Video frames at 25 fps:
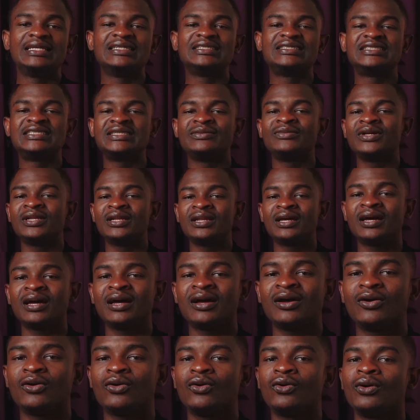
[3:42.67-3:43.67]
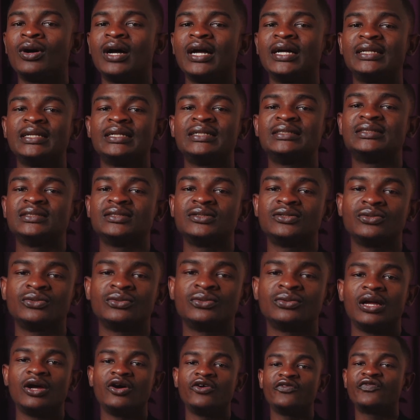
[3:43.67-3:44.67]
is similar or identical.
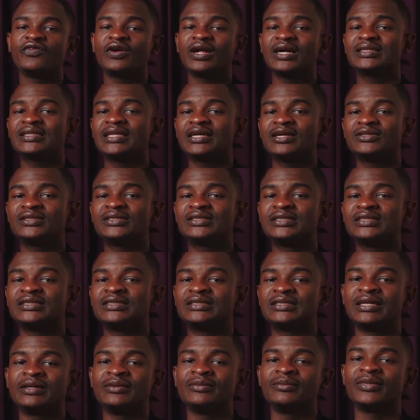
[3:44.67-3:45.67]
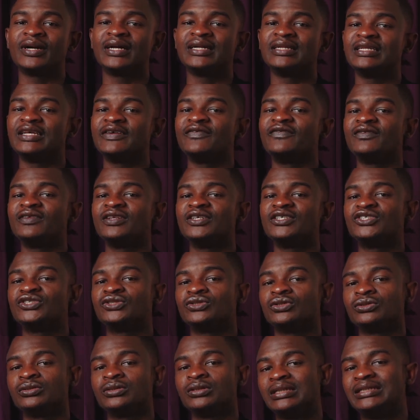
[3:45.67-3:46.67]
A fractal system, by
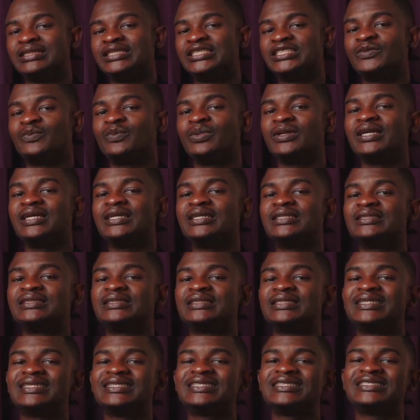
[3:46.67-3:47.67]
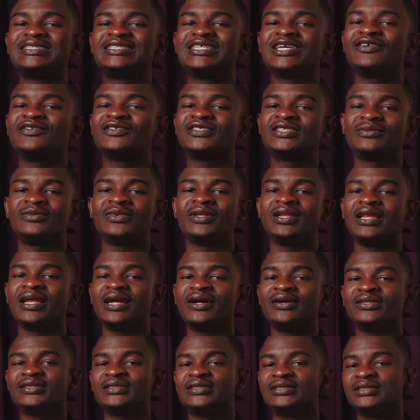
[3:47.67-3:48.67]
definition, displays
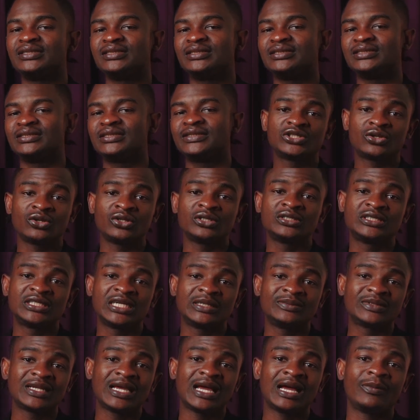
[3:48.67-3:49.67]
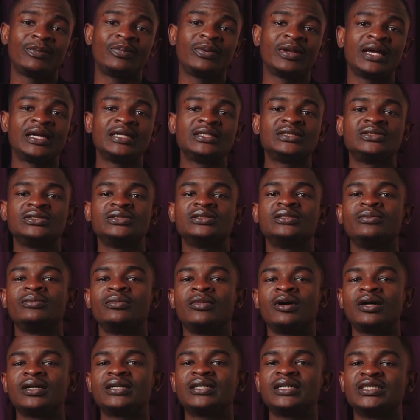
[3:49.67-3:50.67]
self-similarities. This concept applied to the
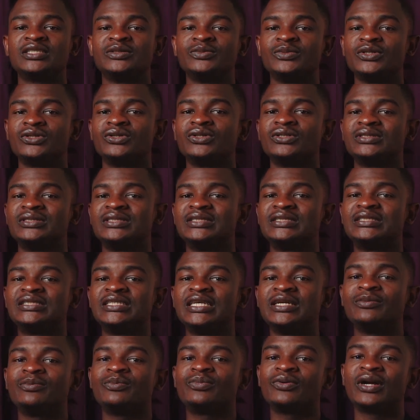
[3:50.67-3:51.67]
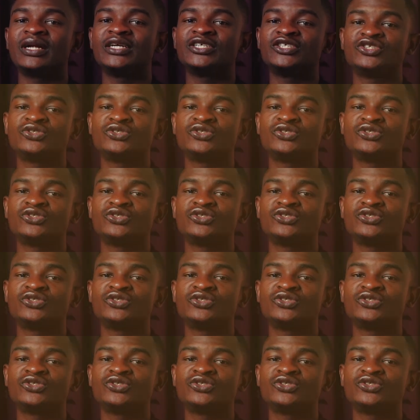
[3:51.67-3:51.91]
markets because the same price